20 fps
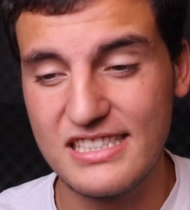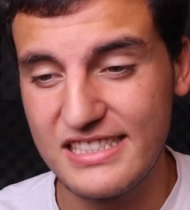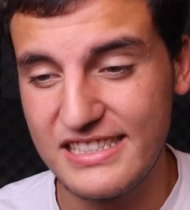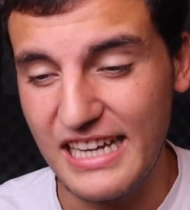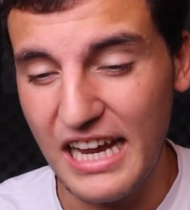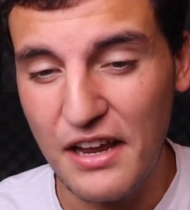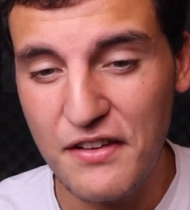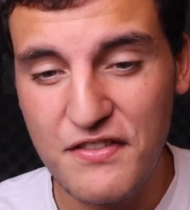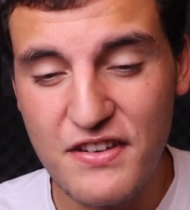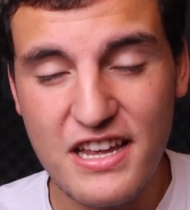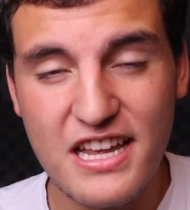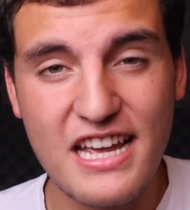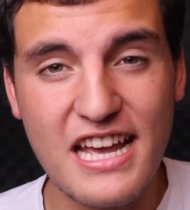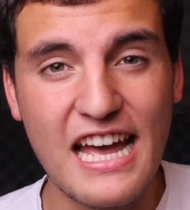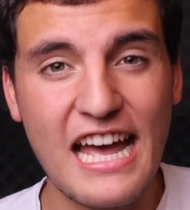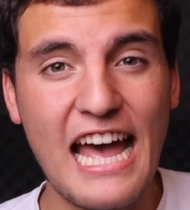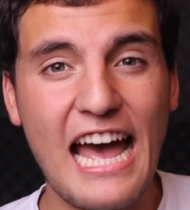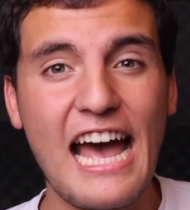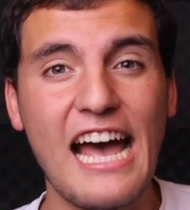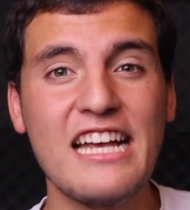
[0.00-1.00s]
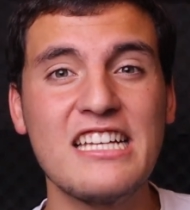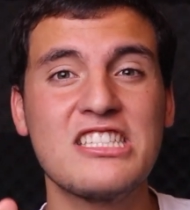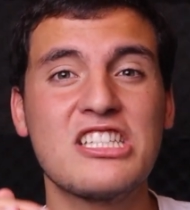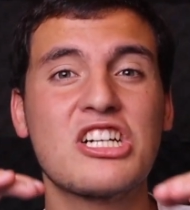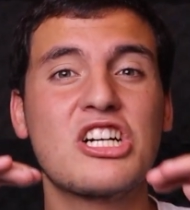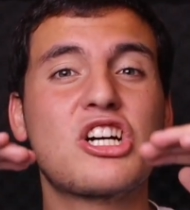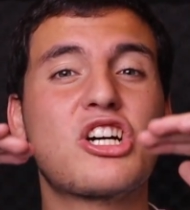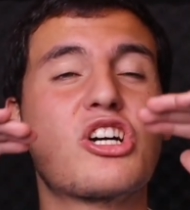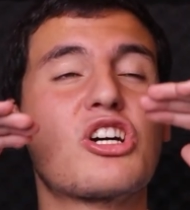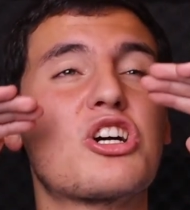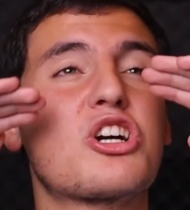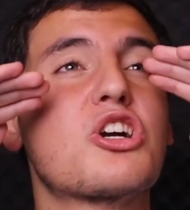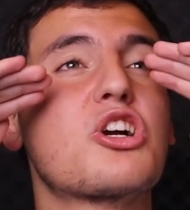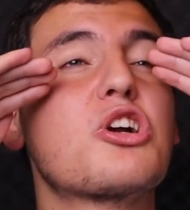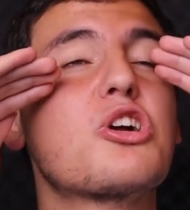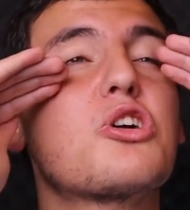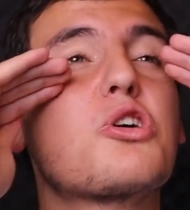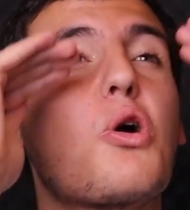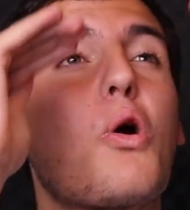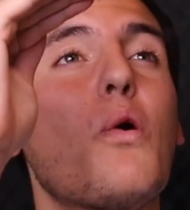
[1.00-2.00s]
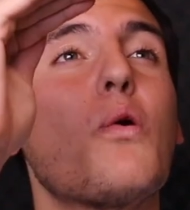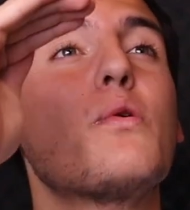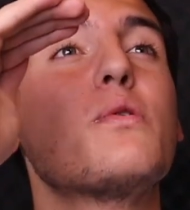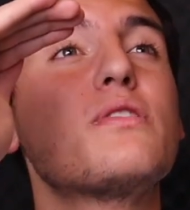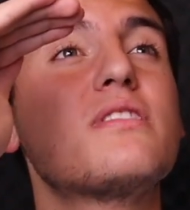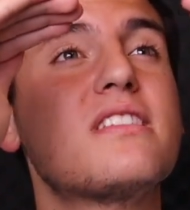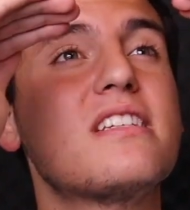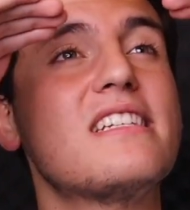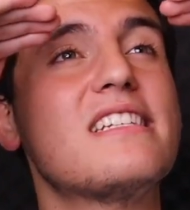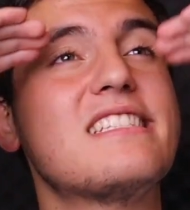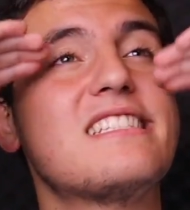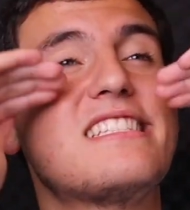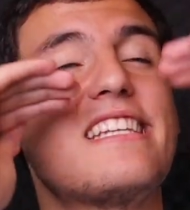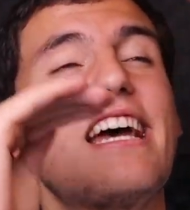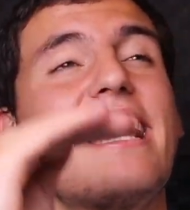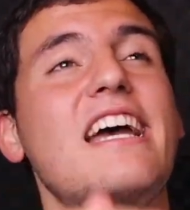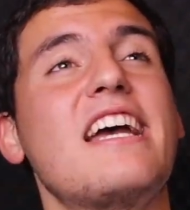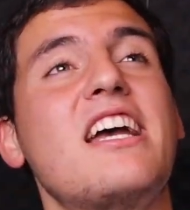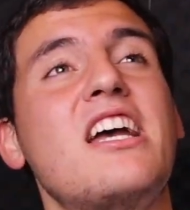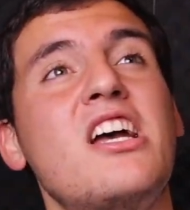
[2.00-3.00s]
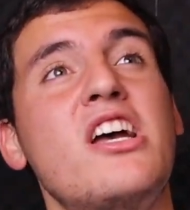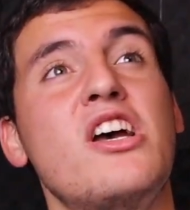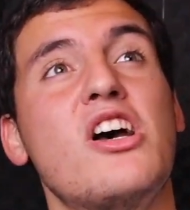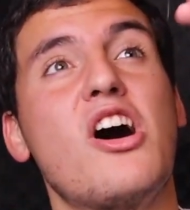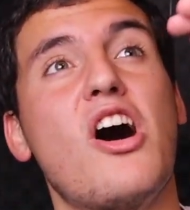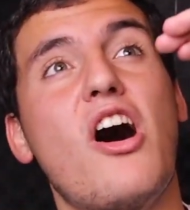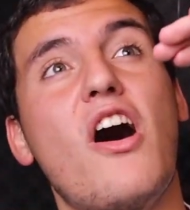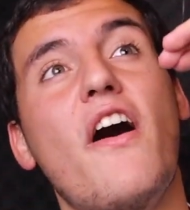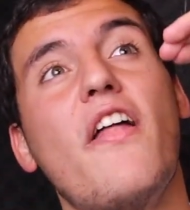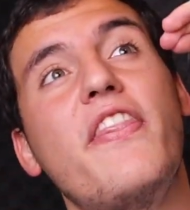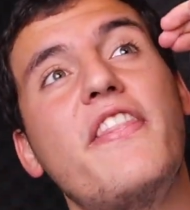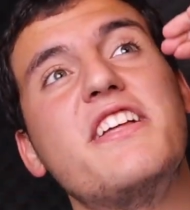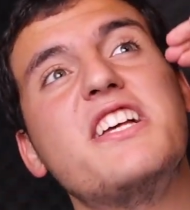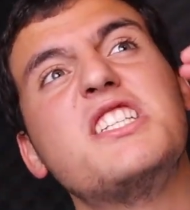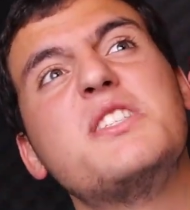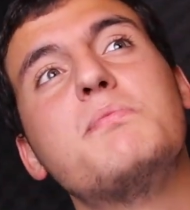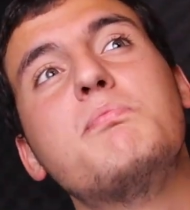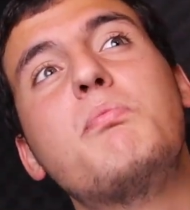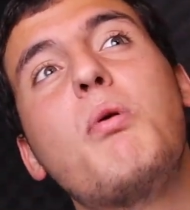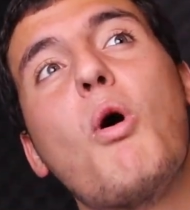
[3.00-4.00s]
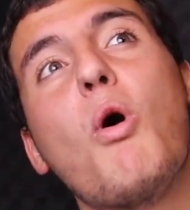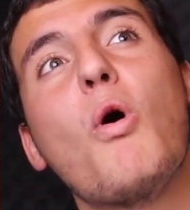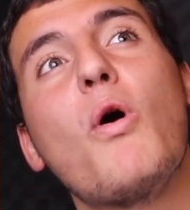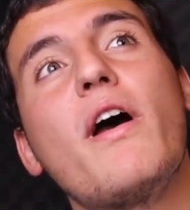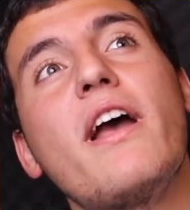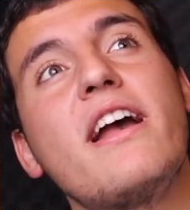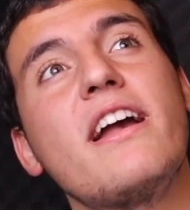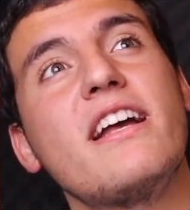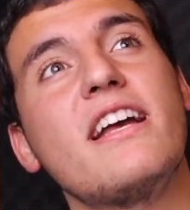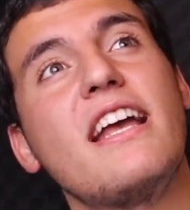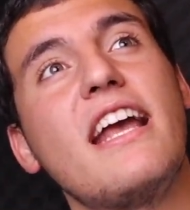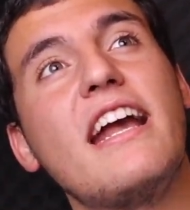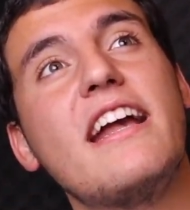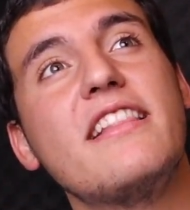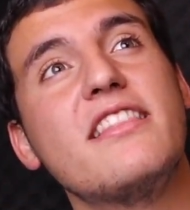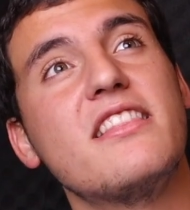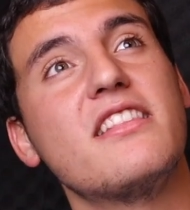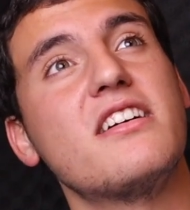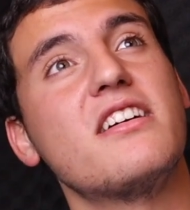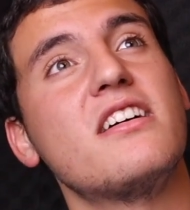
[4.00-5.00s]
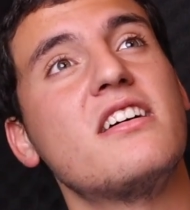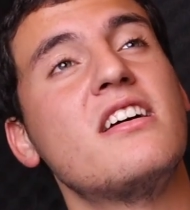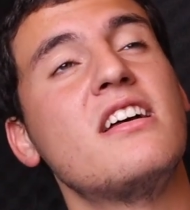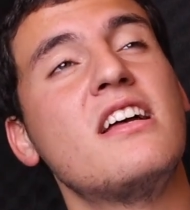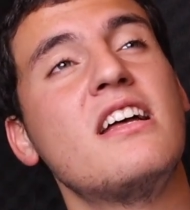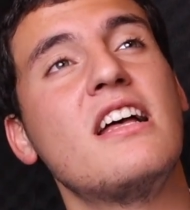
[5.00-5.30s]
Davy has her goals set on this boy in the